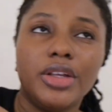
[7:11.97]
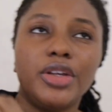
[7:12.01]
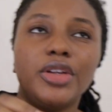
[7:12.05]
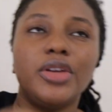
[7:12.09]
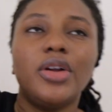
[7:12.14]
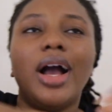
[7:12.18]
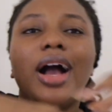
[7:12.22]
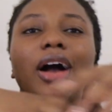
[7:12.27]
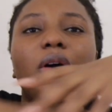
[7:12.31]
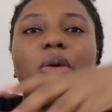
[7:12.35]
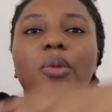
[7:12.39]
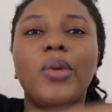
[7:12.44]
You
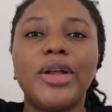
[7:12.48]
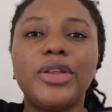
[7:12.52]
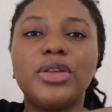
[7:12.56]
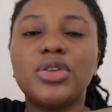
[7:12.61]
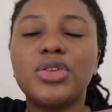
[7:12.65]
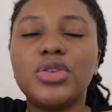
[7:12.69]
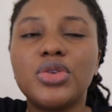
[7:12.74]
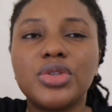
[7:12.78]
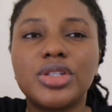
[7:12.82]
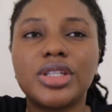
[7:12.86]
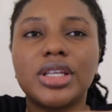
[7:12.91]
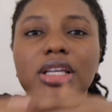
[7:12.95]
know how when you
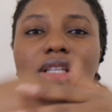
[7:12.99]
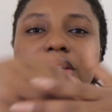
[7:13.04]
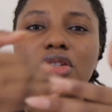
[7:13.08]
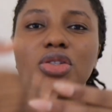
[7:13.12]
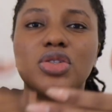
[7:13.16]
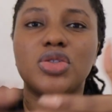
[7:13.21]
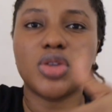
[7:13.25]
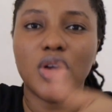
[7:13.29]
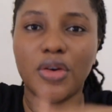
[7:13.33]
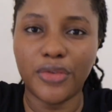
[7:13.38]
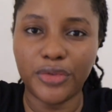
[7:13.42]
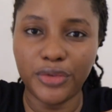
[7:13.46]
use
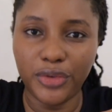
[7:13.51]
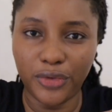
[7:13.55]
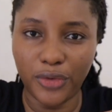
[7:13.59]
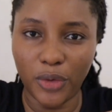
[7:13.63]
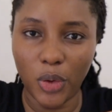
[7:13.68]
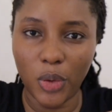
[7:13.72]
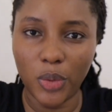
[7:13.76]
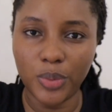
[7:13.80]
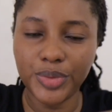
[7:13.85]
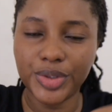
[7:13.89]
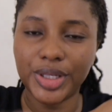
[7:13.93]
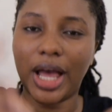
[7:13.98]
soft
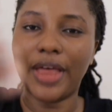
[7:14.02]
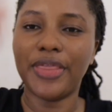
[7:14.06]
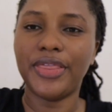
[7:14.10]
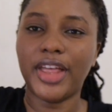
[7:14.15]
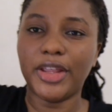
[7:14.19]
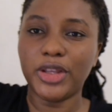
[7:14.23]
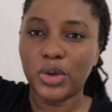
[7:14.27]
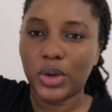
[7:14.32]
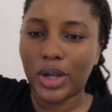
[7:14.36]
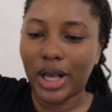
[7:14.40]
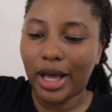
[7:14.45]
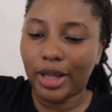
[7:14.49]
foams and
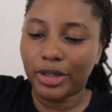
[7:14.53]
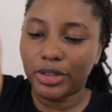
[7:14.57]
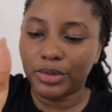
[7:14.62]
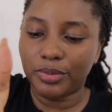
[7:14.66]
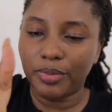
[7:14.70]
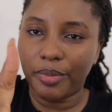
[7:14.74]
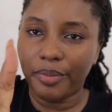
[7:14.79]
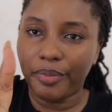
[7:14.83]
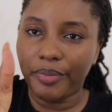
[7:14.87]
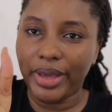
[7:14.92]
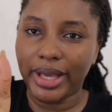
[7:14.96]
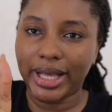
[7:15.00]
then you can
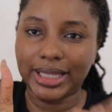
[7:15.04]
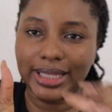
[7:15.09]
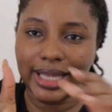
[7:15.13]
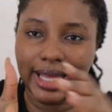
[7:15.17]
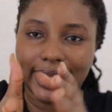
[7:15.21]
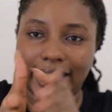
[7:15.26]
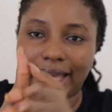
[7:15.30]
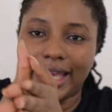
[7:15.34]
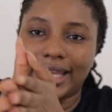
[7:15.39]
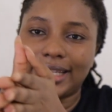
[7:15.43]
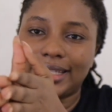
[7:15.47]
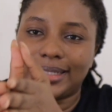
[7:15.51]
make
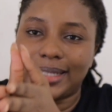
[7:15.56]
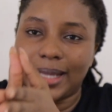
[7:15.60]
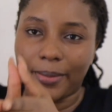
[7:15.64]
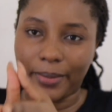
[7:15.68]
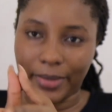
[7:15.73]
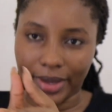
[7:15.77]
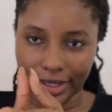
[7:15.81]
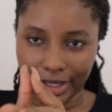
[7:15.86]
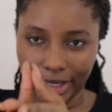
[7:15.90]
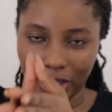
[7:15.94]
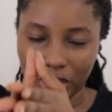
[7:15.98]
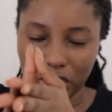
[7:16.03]
like a
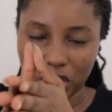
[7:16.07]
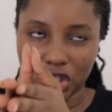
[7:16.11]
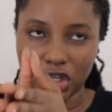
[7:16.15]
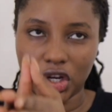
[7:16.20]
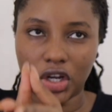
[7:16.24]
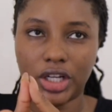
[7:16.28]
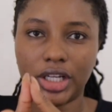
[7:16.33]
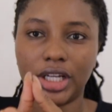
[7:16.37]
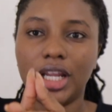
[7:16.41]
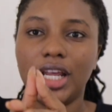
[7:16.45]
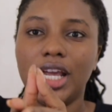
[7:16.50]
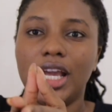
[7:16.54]

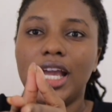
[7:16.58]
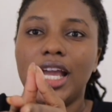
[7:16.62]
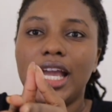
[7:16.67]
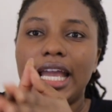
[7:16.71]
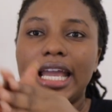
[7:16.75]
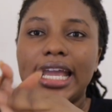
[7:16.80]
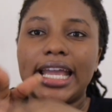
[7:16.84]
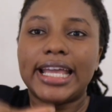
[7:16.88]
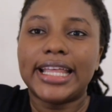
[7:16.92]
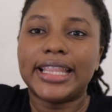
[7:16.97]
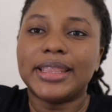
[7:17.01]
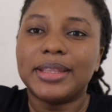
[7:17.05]
demarcation
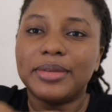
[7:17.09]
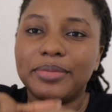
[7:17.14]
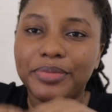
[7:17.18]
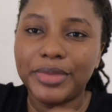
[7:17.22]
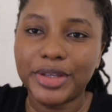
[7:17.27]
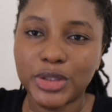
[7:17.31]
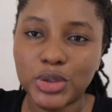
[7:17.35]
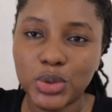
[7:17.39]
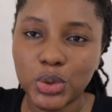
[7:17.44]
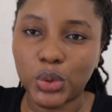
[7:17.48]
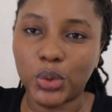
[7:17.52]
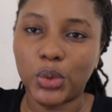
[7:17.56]
in the
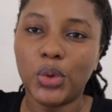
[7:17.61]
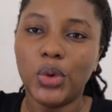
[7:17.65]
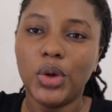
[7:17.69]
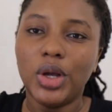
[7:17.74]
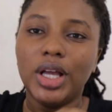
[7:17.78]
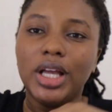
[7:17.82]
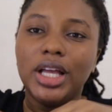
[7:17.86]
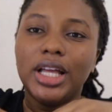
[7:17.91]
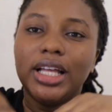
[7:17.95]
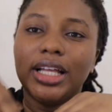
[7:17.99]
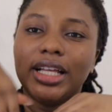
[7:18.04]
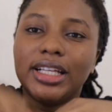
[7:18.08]
middle?
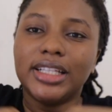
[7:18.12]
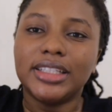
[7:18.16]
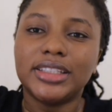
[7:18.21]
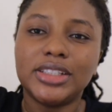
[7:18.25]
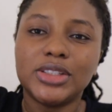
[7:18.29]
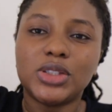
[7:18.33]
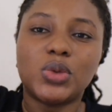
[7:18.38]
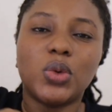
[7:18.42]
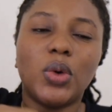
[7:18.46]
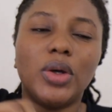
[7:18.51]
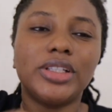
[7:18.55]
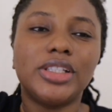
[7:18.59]

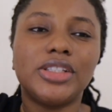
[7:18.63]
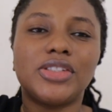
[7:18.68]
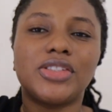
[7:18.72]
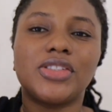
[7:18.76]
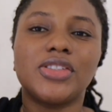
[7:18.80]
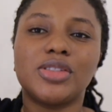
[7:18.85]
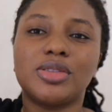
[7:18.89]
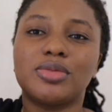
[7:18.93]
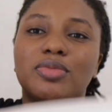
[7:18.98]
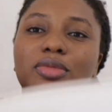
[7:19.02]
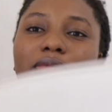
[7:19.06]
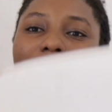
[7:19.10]
This one is
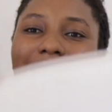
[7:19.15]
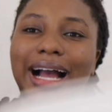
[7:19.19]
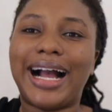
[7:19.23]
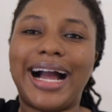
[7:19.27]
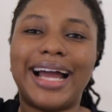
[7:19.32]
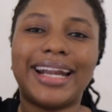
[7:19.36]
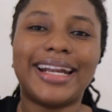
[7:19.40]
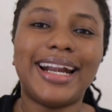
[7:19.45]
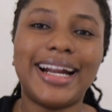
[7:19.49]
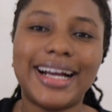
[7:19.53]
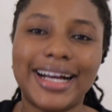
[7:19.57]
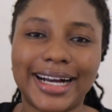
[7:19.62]
just
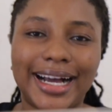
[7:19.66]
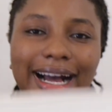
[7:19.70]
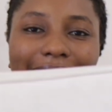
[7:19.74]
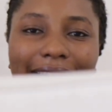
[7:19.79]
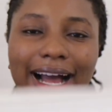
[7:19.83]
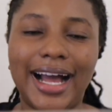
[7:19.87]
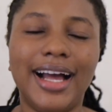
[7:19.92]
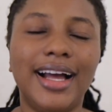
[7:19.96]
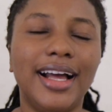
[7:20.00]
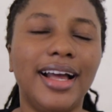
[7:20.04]
kakaraka.